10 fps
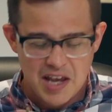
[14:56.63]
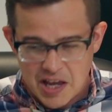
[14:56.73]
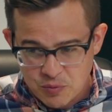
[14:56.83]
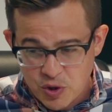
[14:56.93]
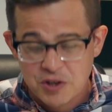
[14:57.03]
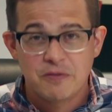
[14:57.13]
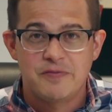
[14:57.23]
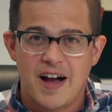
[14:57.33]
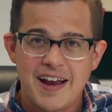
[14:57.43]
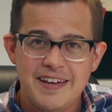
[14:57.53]
And what you'll
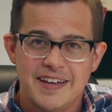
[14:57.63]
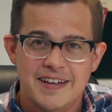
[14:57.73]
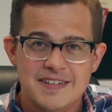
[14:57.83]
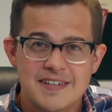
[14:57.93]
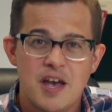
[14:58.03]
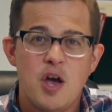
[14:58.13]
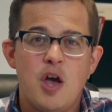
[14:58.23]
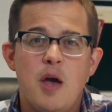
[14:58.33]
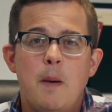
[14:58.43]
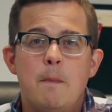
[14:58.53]
find is
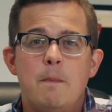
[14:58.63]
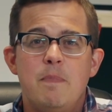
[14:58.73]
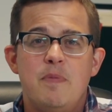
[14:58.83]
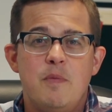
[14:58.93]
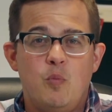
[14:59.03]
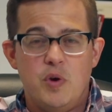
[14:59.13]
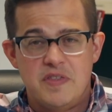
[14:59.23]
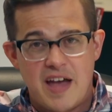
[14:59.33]
when